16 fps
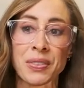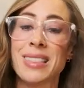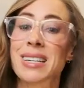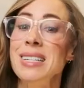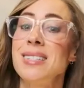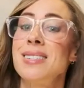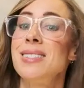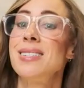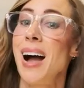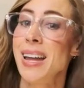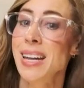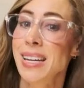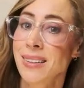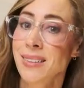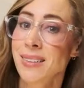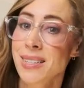the
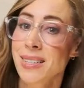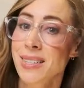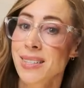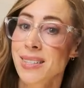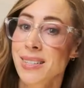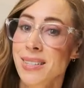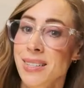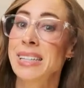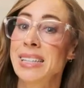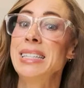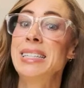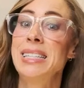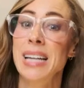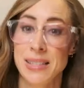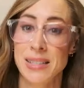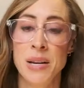science
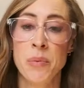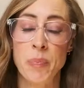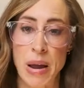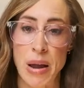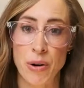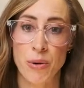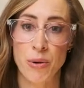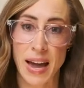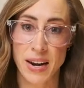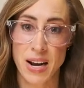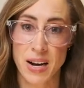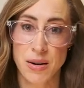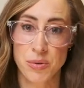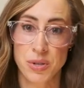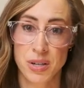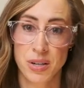doesn't bear that
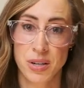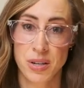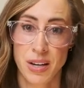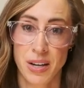out